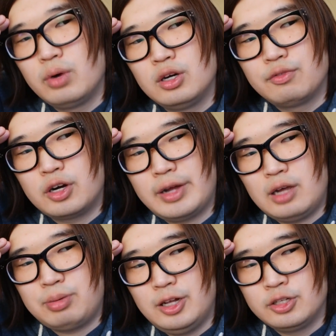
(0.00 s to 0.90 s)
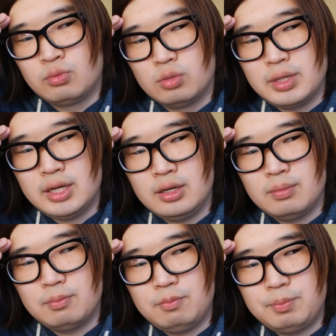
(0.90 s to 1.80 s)
Where Nirvana High Paladin will
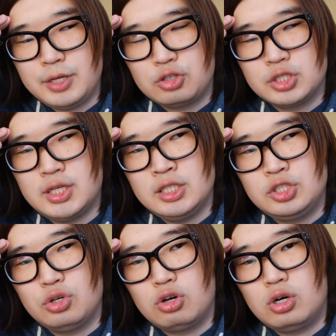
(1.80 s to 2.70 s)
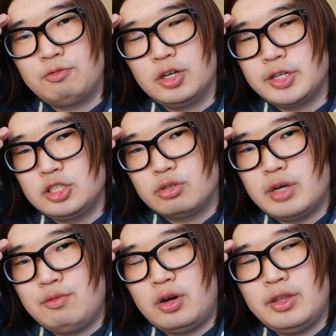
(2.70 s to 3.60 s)
mean Beatrice sends your floodgates to the
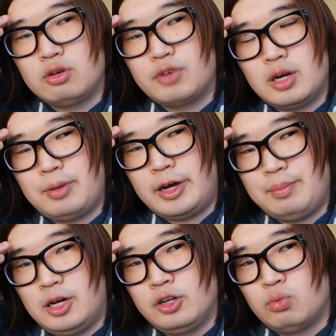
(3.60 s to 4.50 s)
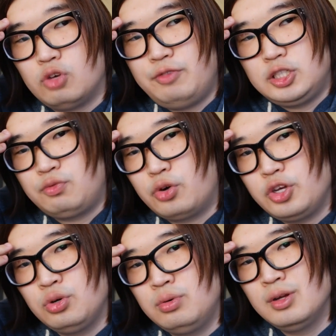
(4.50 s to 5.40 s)
graveyard, and then Nirvana High Paladin will fetch it for you.